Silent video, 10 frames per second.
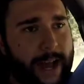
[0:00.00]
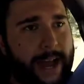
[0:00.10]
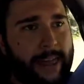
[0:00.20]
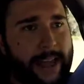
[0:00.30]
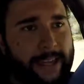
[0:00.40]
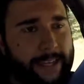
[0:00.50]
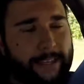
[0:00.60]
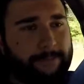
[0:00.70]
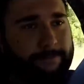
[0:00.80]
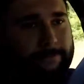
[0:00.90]
I like it.
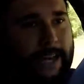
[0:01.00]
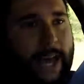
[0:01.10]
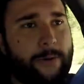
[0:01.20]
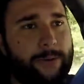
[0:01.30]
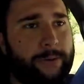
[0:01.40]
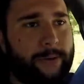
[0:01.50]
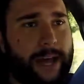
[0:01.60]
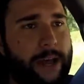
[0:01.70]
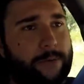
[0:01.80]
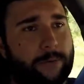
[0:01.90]
I
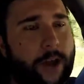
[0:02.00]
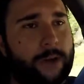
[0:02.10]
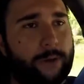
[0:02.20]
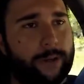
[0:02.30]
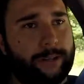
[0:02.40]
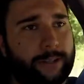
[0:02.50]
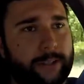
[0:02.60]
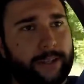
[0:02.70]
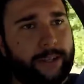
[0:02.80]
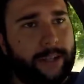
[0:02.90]
would rock
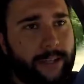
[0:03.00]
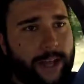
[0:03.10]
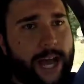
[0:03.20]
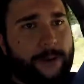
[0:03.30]
one.